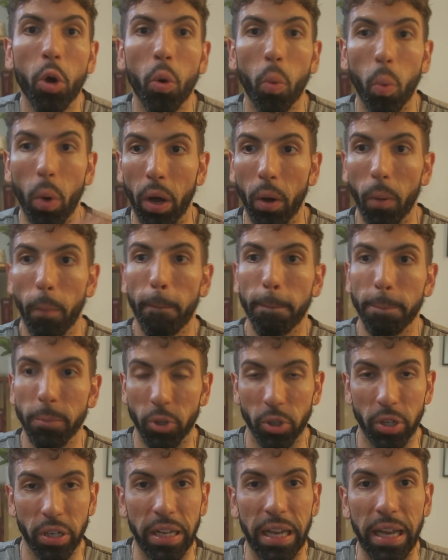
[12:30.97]
Well,
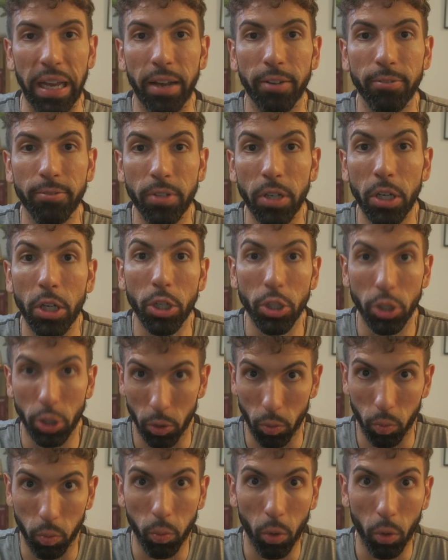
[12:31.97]
you're going to have
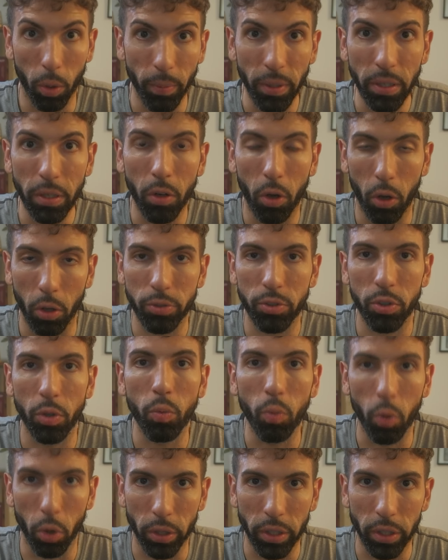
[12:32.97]
your woman also
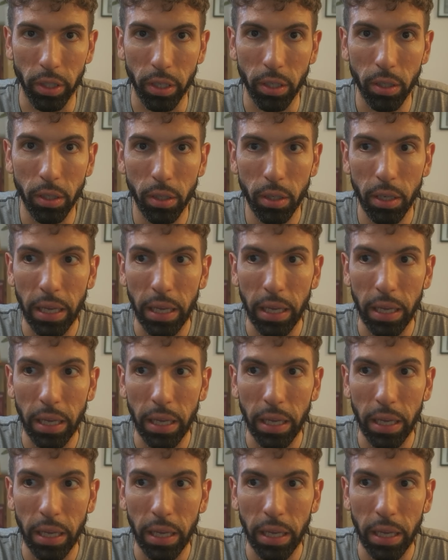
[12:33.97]
working,